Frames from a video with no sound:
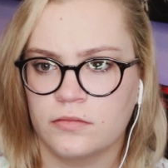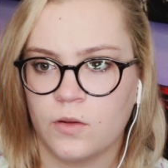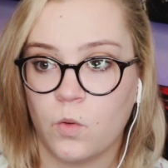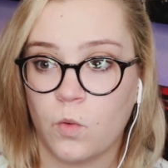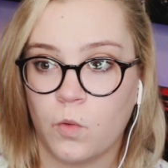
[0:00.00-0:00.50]

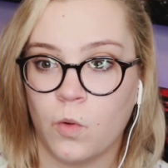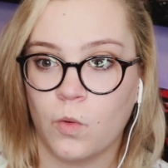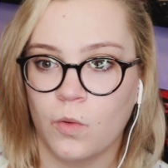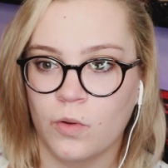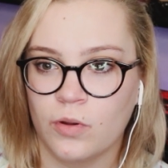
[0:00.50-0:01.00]
Oh,
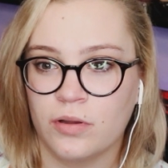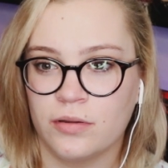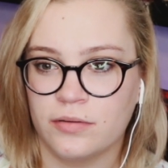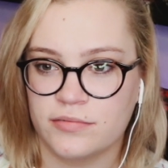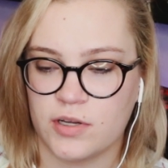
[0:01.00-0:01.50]

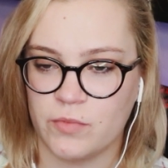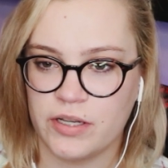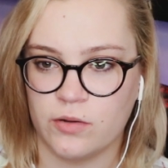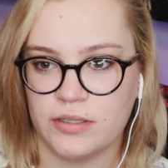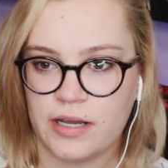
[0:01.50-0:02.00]
so we're
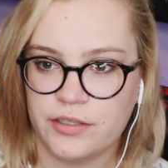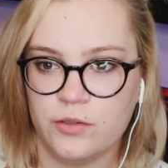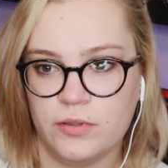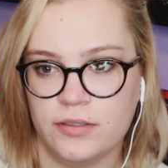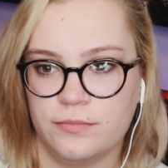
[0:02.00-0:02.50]
gonna lock
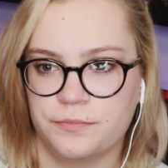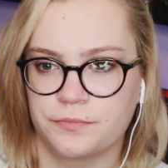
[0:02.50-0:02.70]
you up.